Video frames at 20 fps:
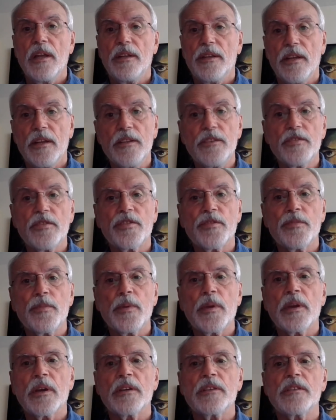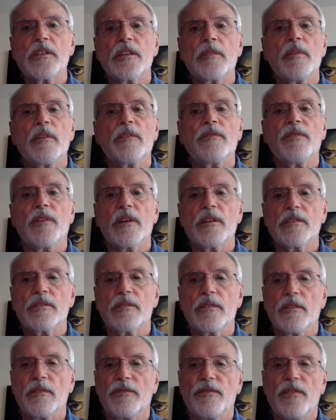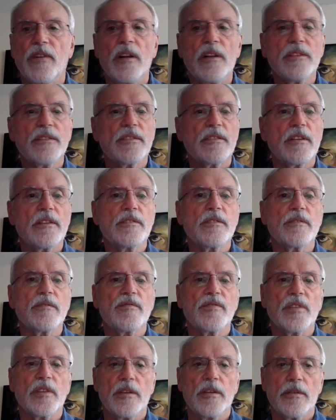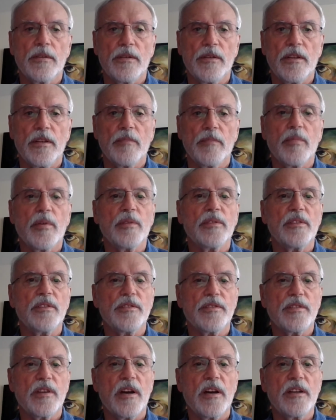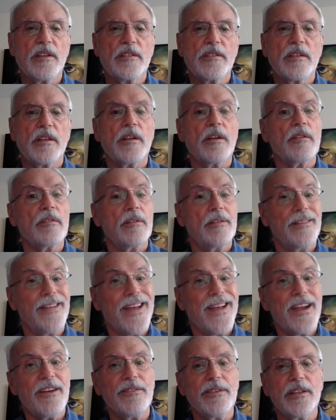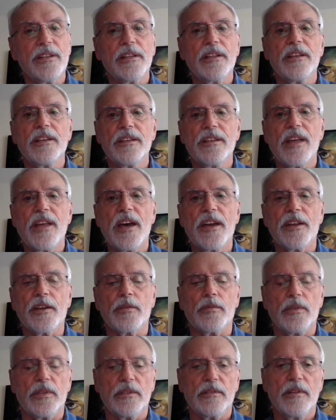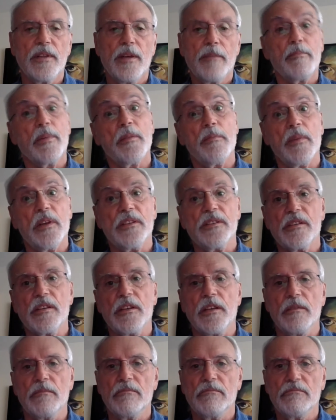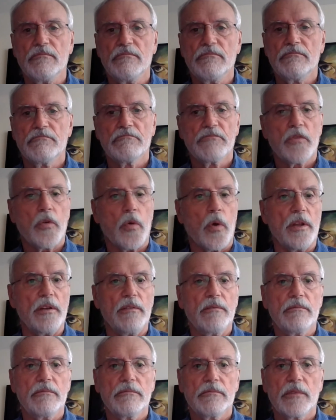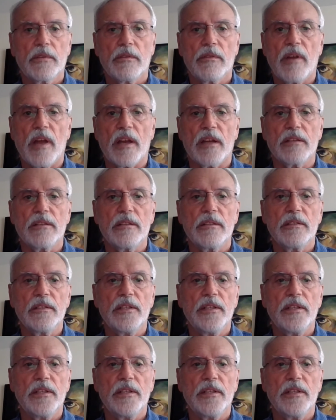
Dangerous because they may foster a false sense of security about designs that are inherently inadequate, but may seem quite correct,